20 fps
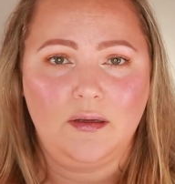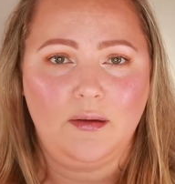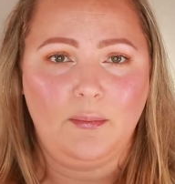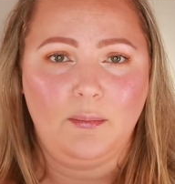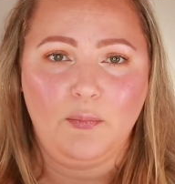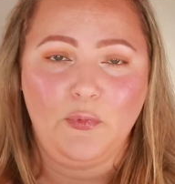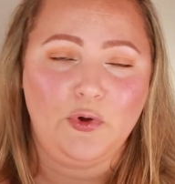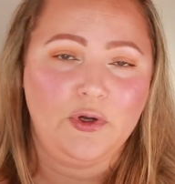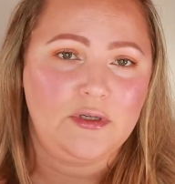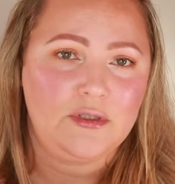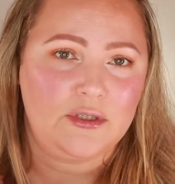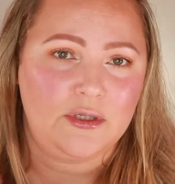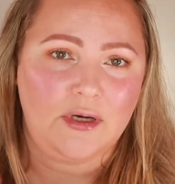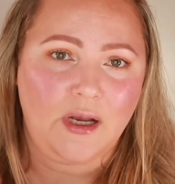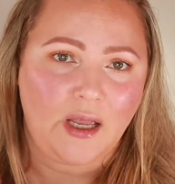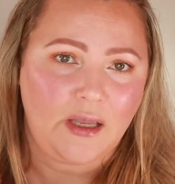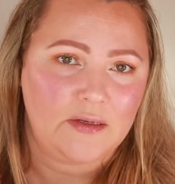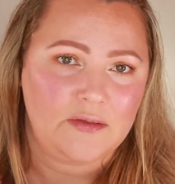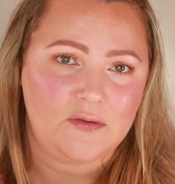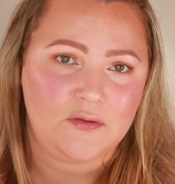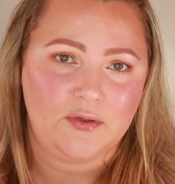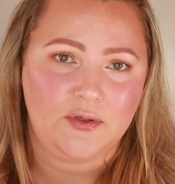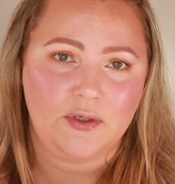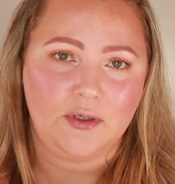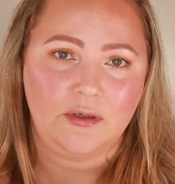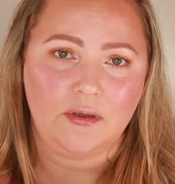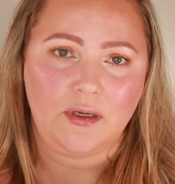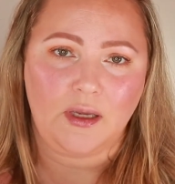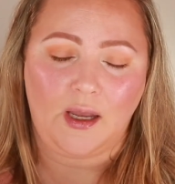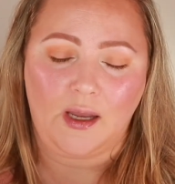moisturized
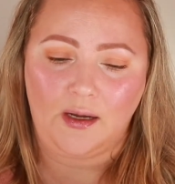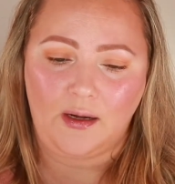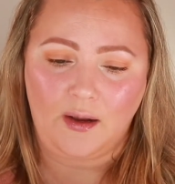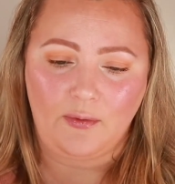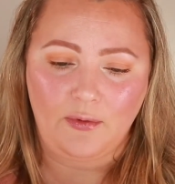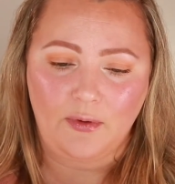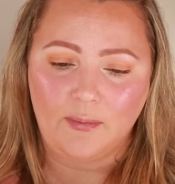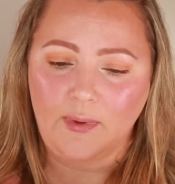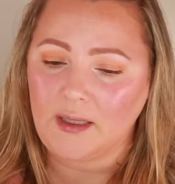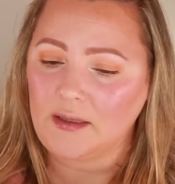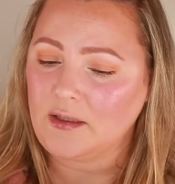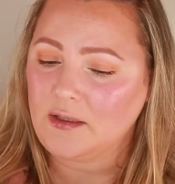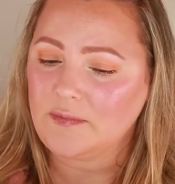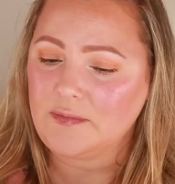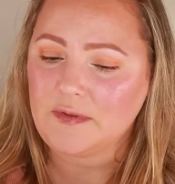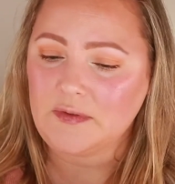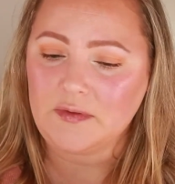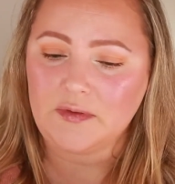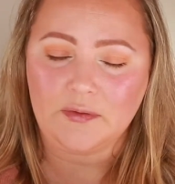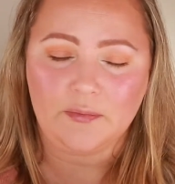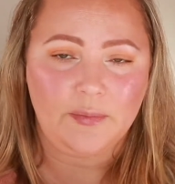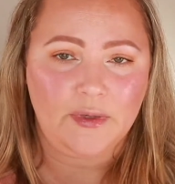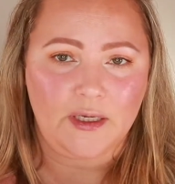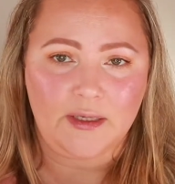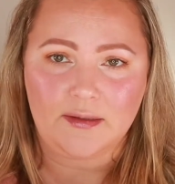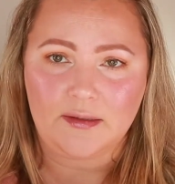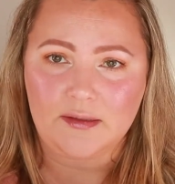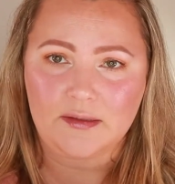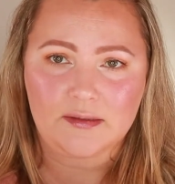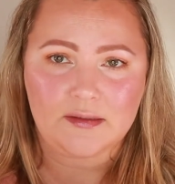look, and I want my lips to
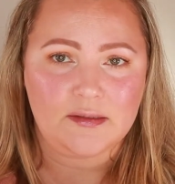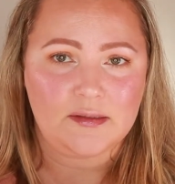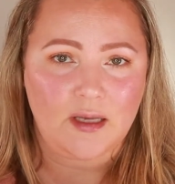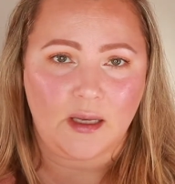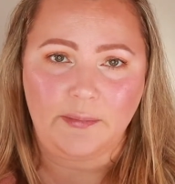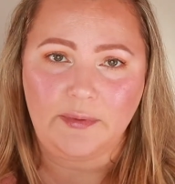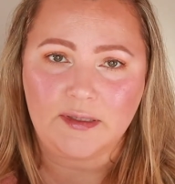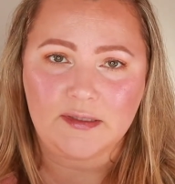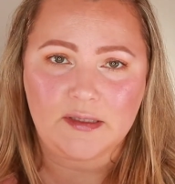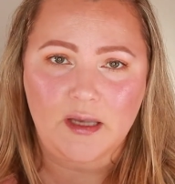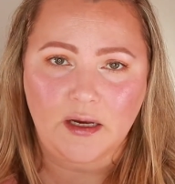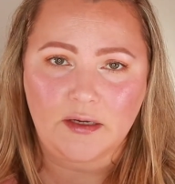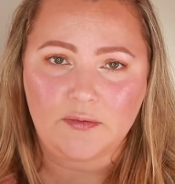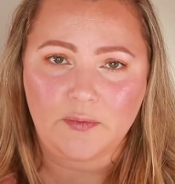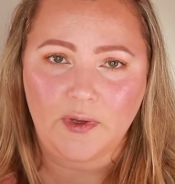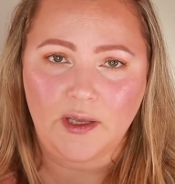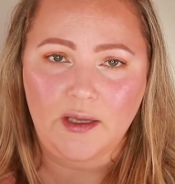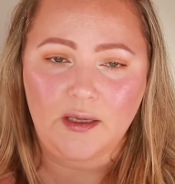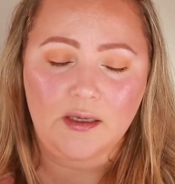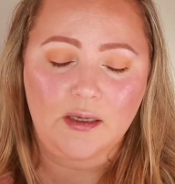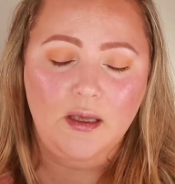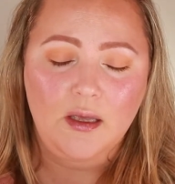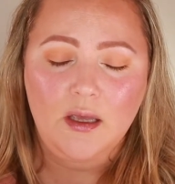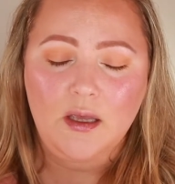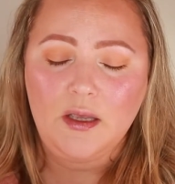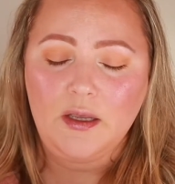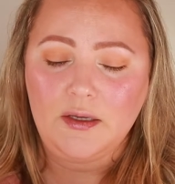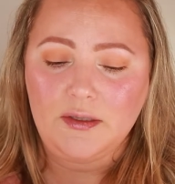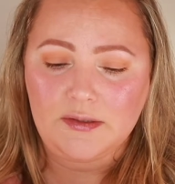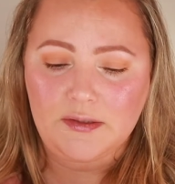be the same exact way.
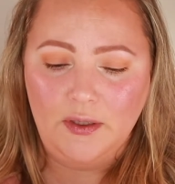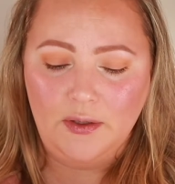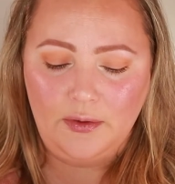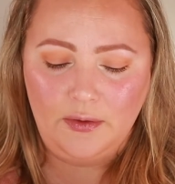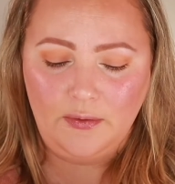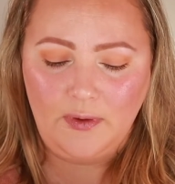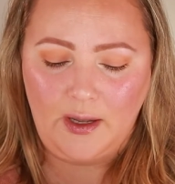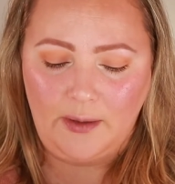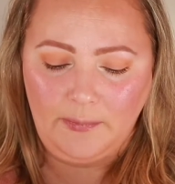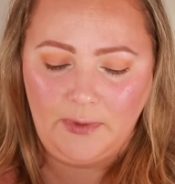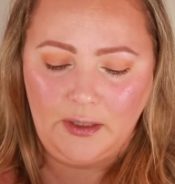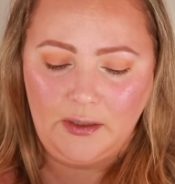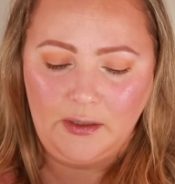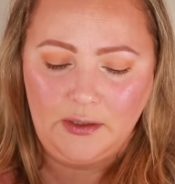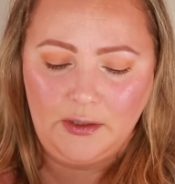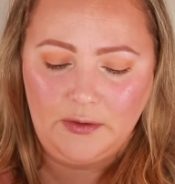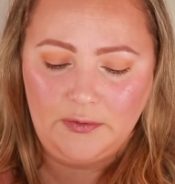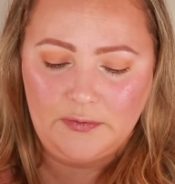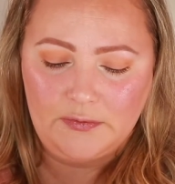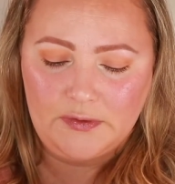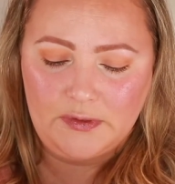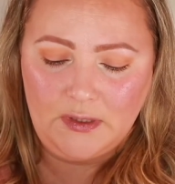So I'm going to use